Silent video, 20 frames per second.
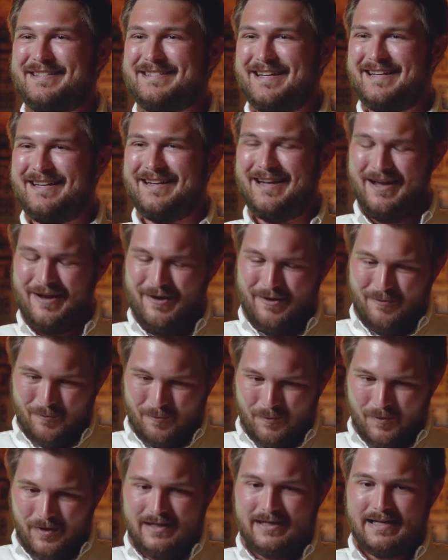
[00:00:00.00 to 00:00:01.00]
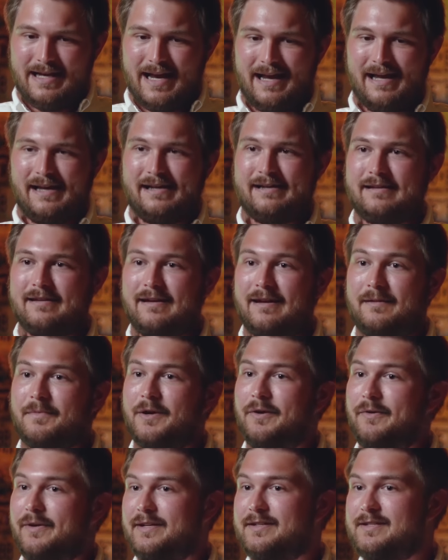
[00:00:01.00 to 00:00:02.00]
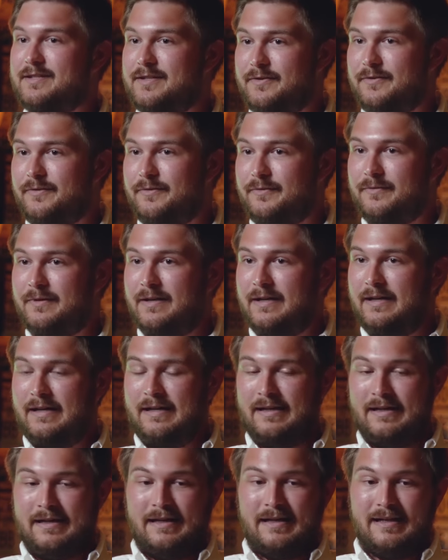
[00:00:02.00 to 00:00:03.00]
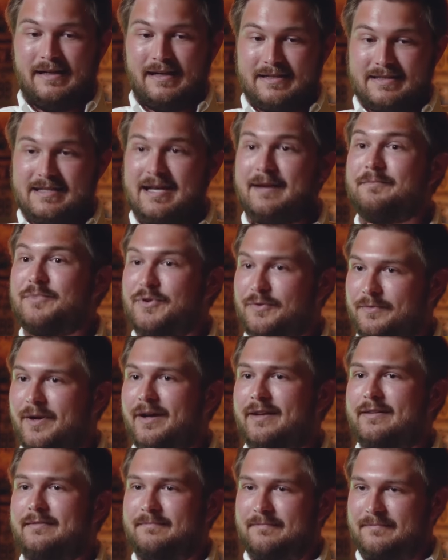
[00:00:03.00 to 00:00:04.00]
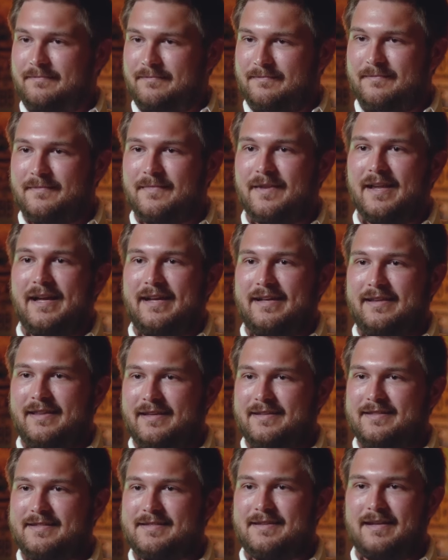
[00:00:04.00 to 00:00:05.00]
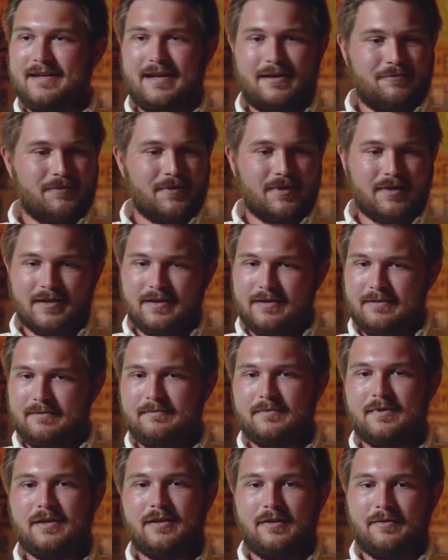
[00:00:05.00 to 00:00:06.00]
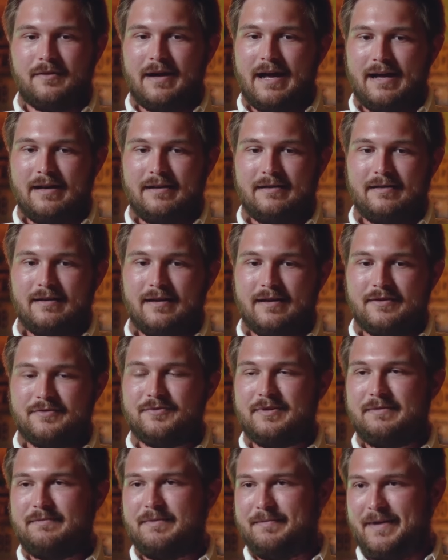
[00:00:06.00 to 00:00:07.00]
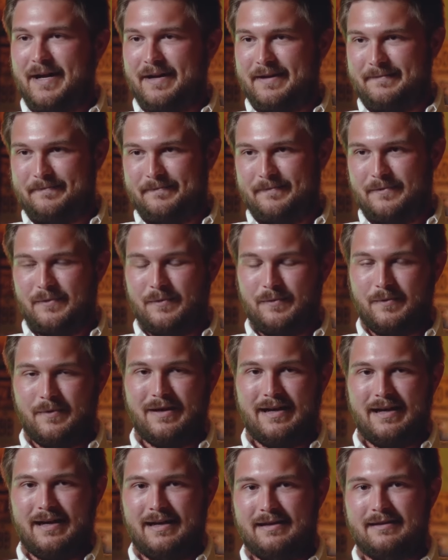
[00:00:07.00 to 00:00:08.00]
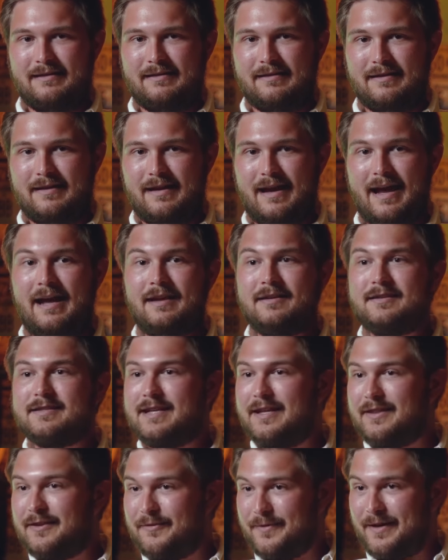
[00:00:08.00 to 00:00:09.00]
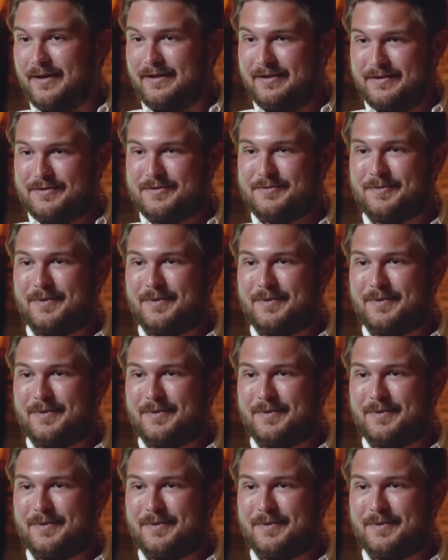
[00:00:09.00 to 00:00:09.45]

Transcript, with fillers: I said, one day I'm going to attempt a run like this, and I really, you know, had had dreamed about it when Ed set the run in